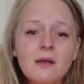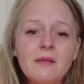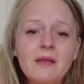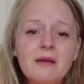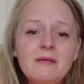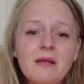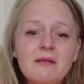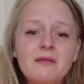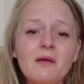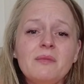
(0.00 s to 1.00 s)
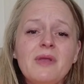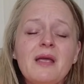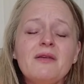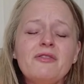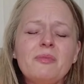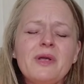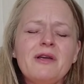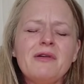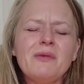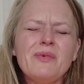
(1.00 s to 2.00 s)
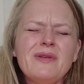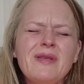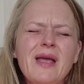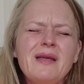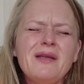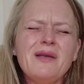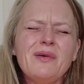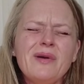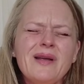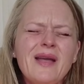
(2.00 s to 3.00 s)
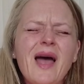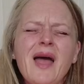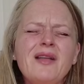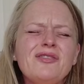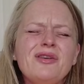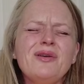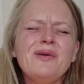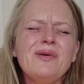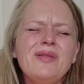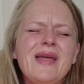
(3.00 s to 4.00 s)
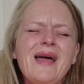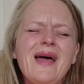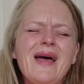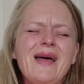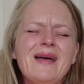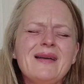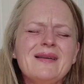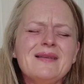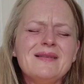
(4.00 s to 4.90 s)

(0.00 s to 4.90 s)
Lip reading: And then it said, someday your spirit will take you and guide you there.